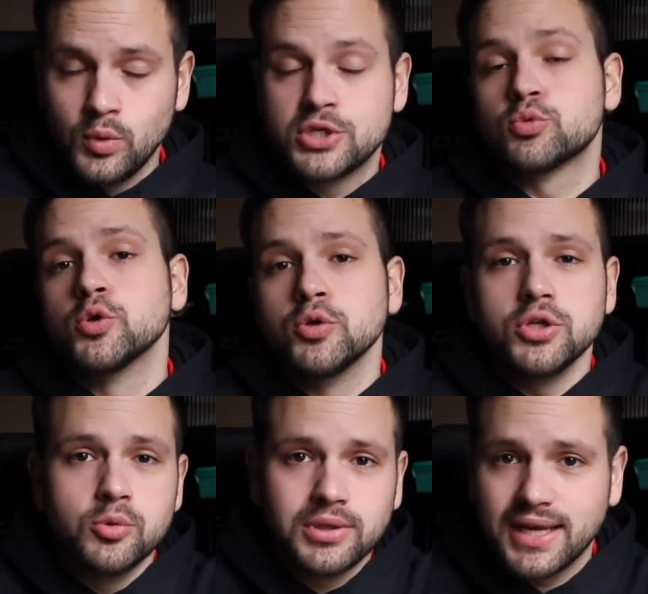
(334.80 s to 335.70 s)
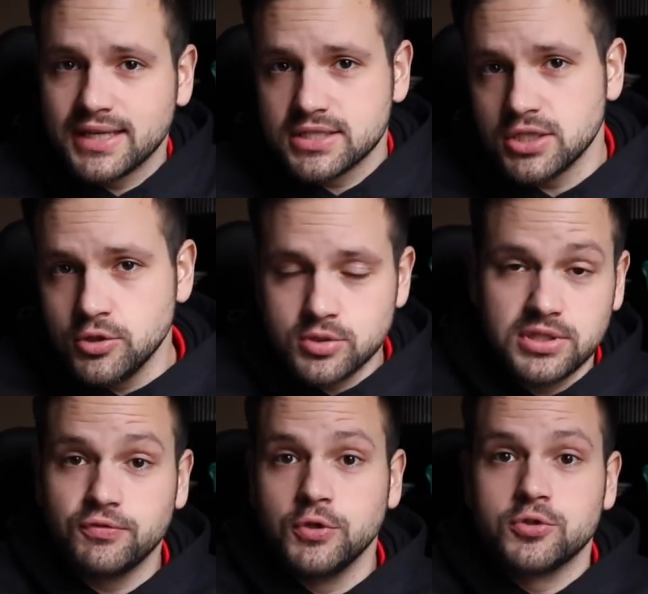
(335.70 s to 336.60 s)
which route you would like us to use
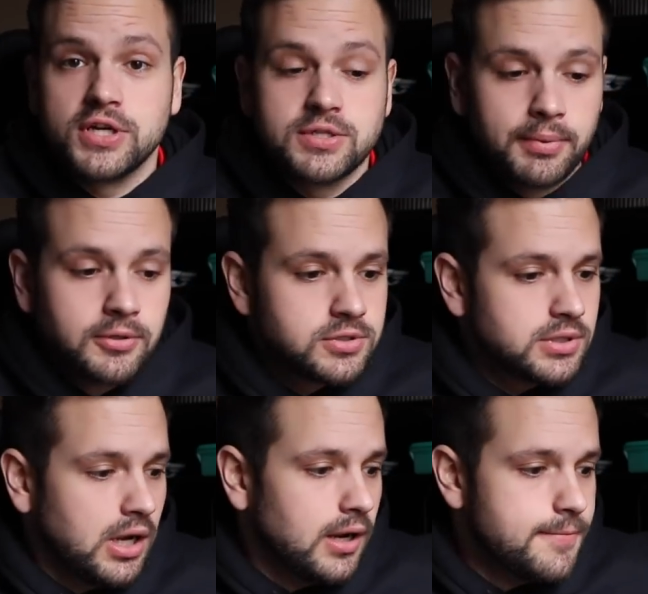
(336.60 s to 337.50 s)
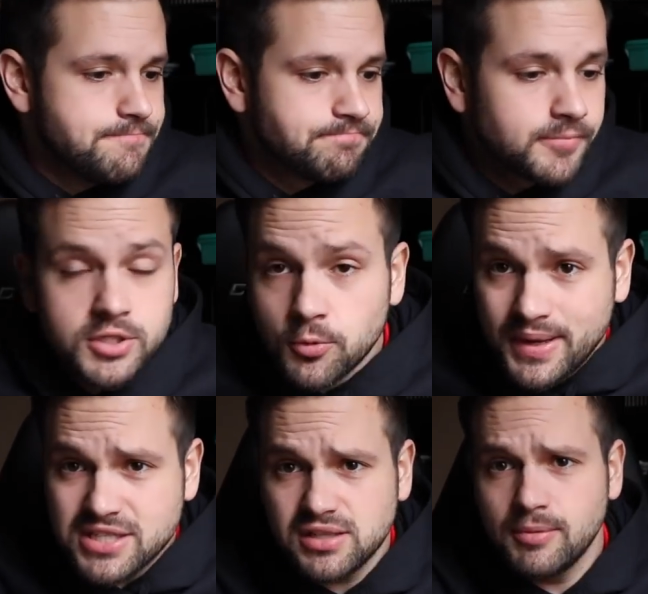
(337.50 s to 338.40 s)
in the future, I suppose. Um, so
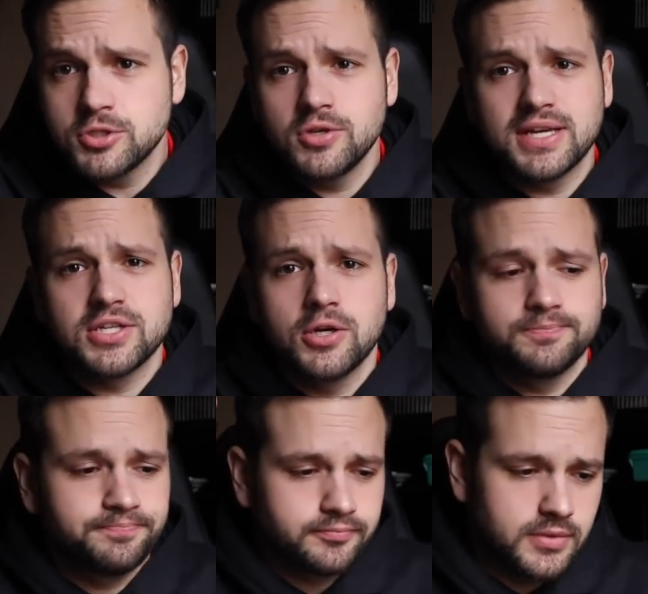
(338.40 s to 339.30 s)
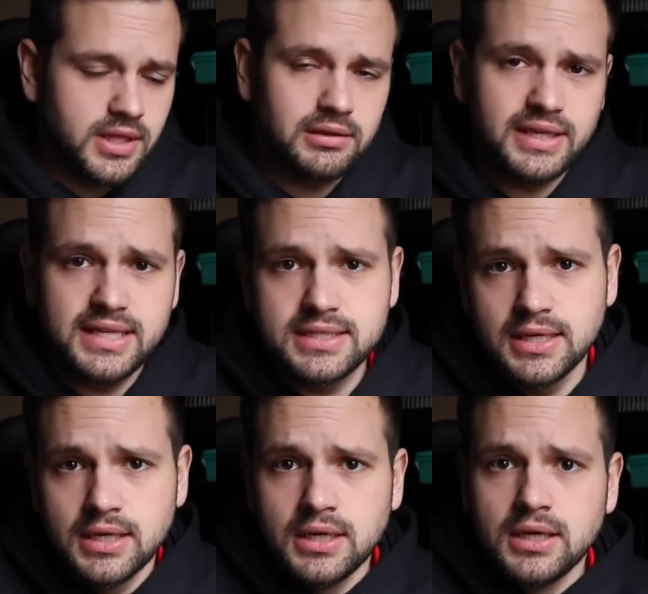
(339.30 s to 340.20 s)
basically, most of you guys know the Elite,
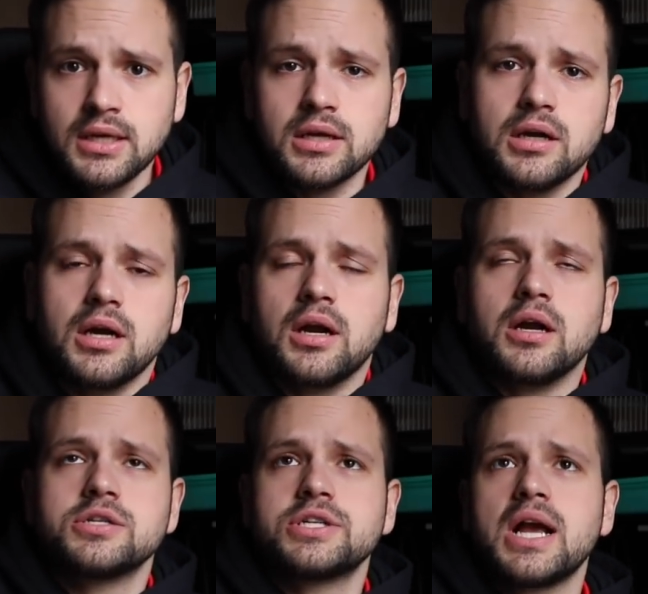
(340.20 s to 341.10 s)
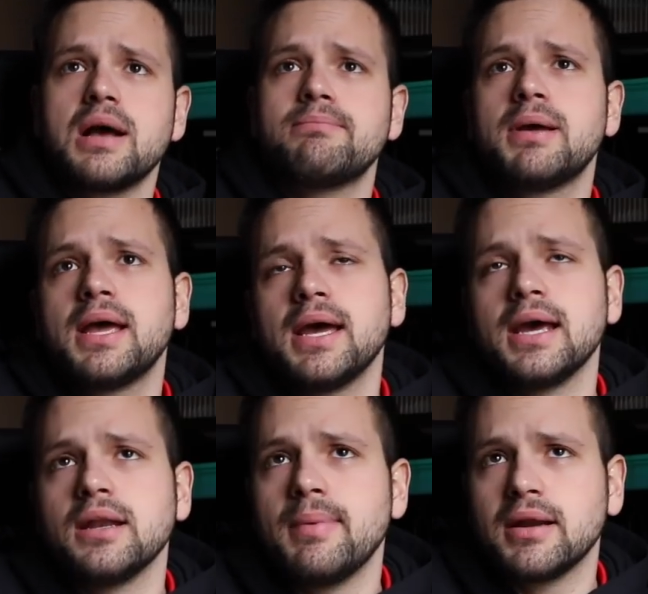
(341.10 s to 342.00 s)
our, our shop
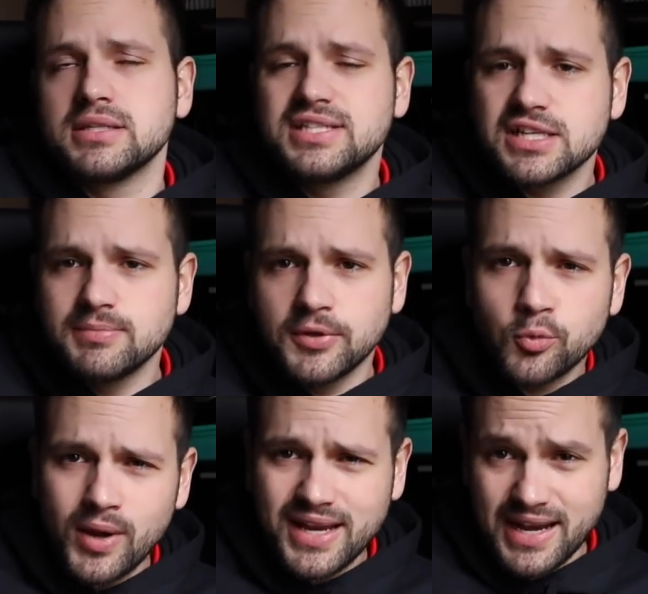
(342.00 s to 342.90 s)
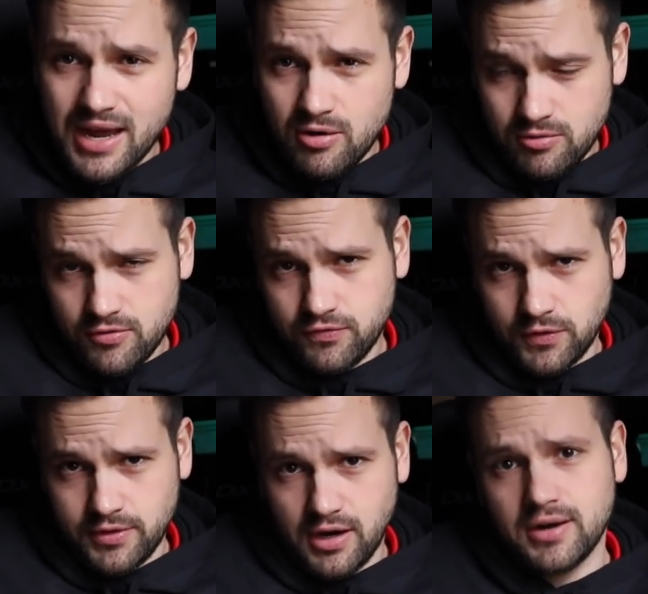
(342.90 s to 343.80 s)
had about a six month wait now
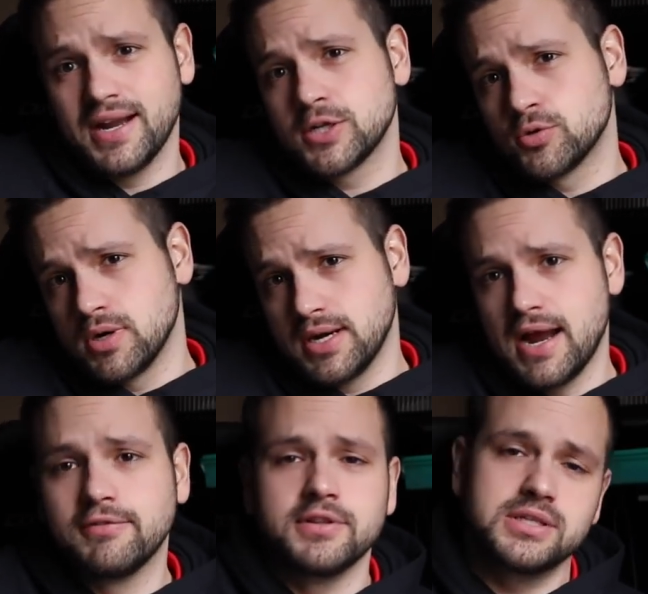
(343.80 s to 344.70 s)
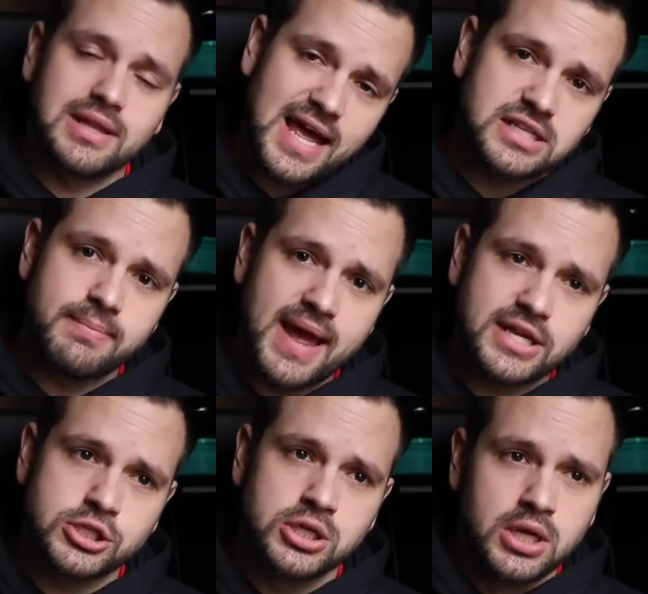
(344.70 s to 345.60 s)
for the, our next run after this last
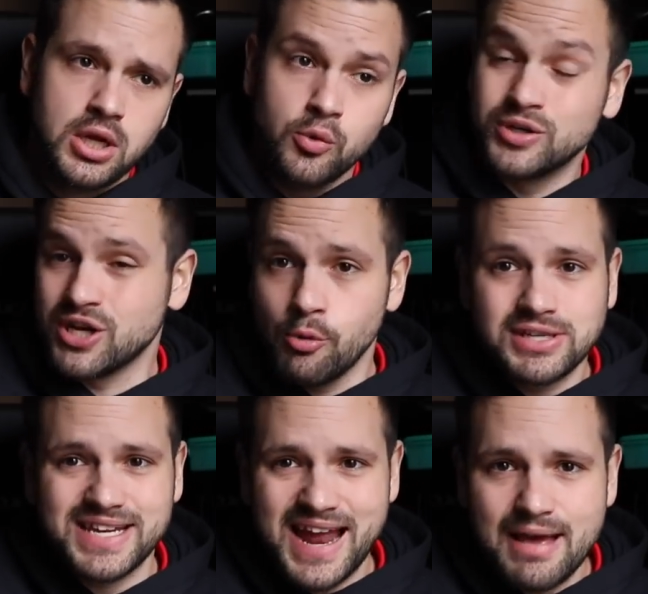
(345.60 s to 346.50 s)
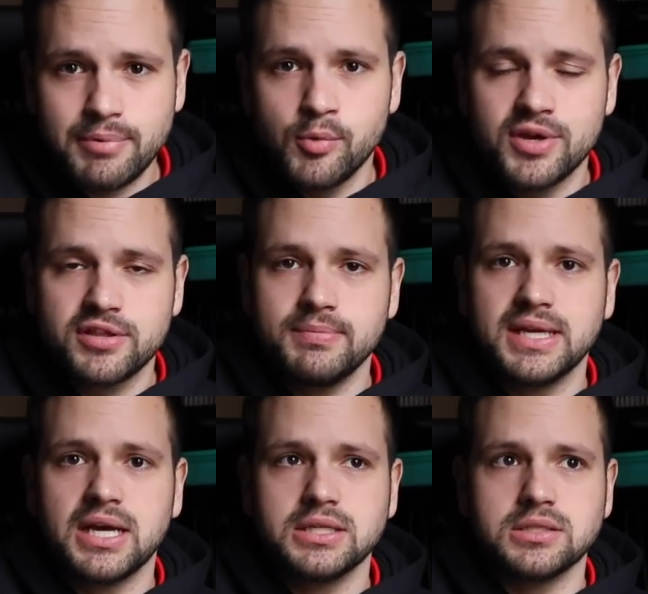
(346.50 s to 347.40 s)
batch, which I wasn't happy with
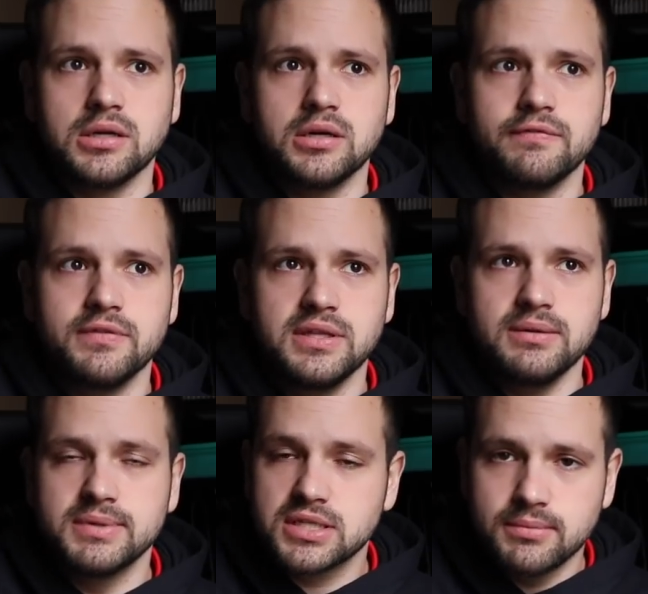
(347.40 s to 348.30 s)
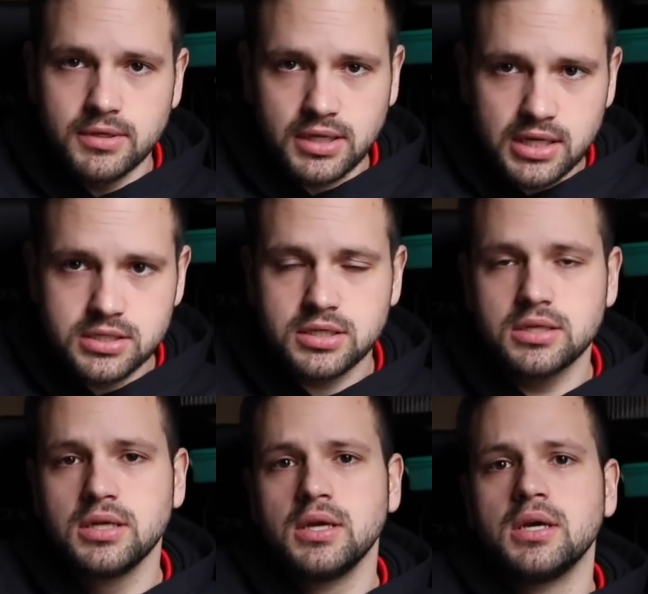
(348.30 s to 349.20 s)
because of the
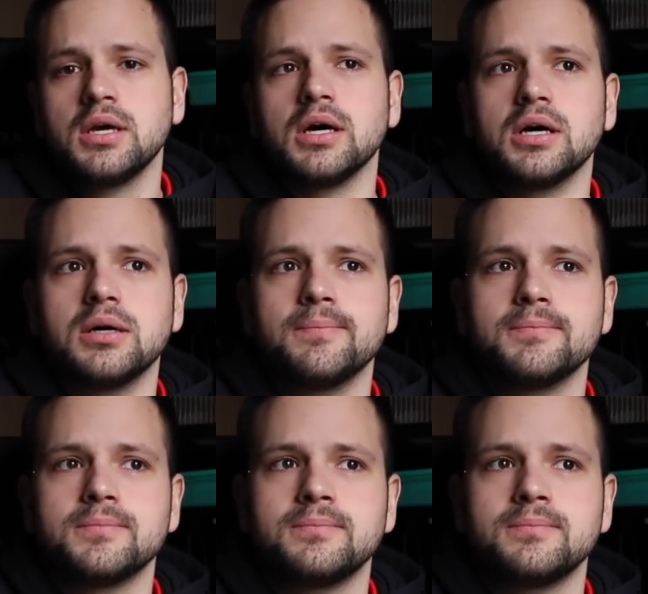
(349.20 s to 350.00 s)
miscommunication. Um,